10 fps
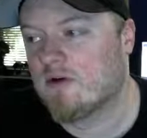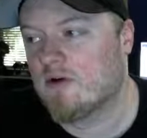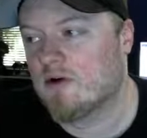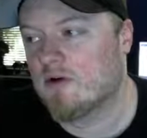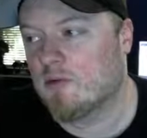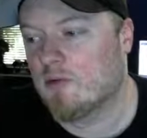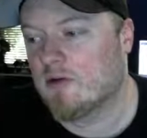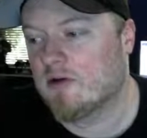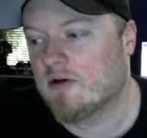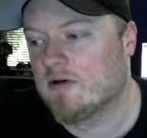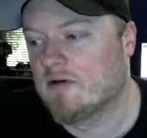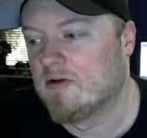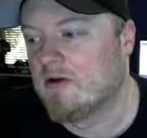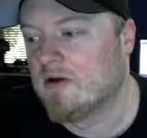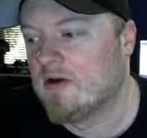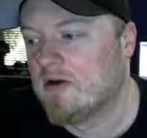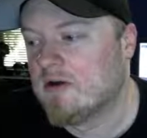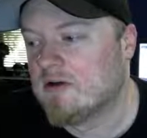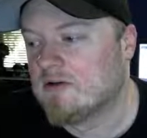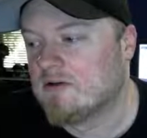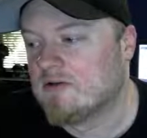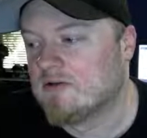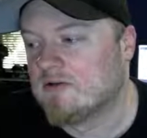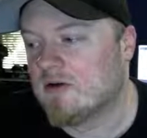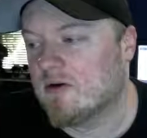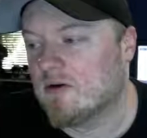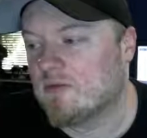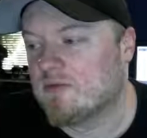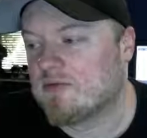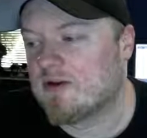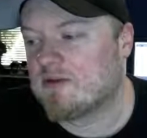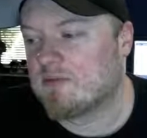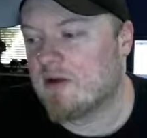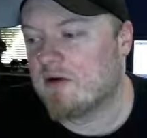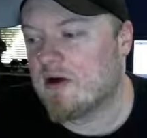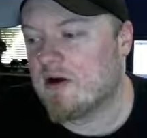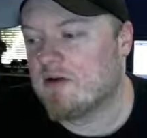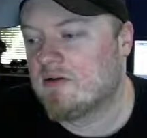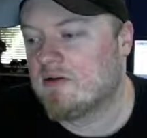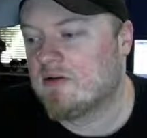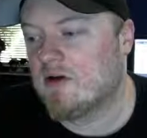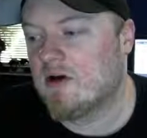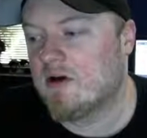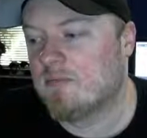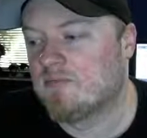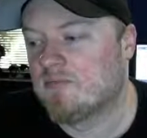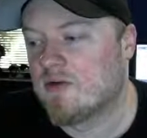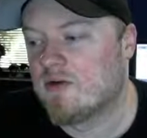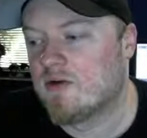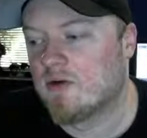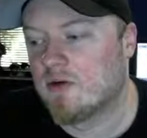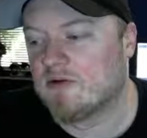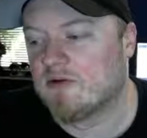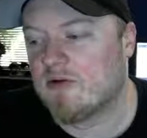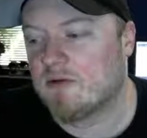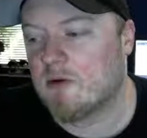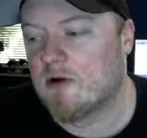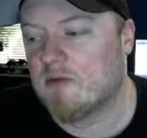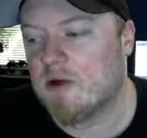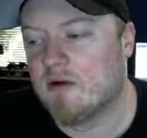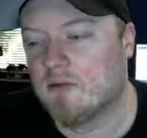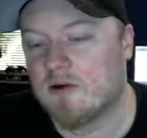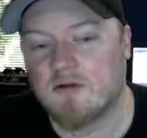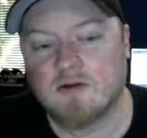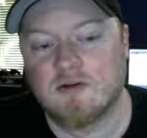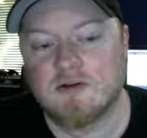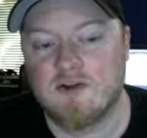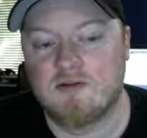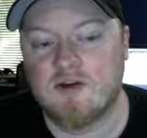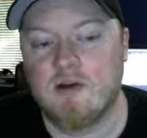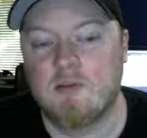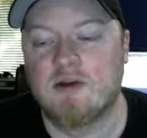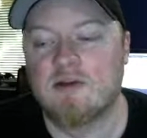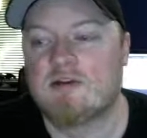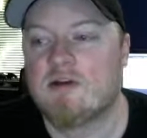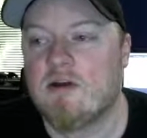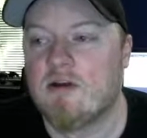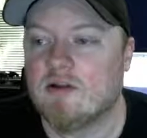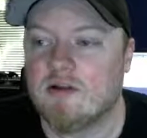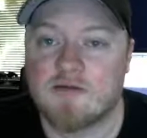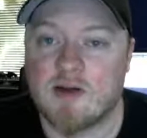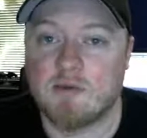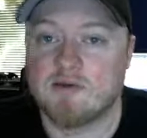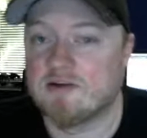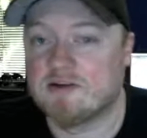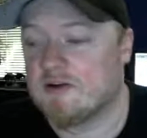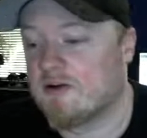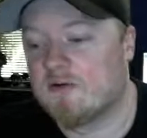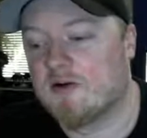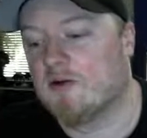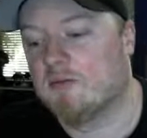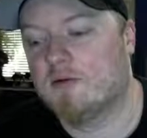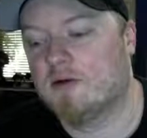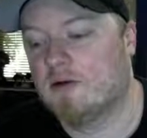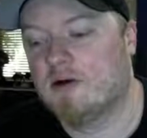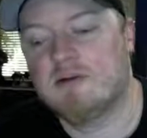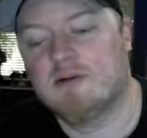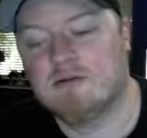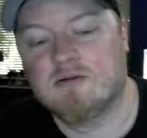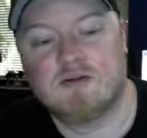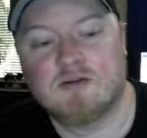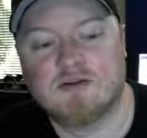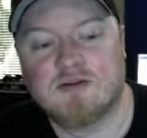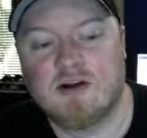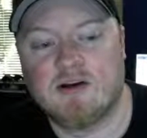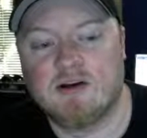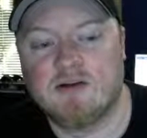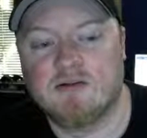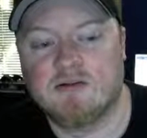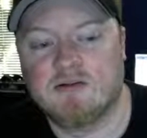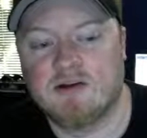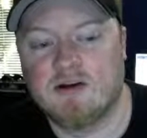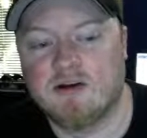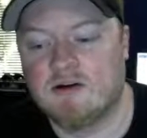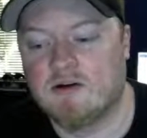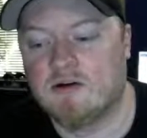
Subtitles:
board here. So set its play rate. You're going to want to divide 1 by whatever this lift time is. Lift time is just another variable. Go ahead and you'll set it in here.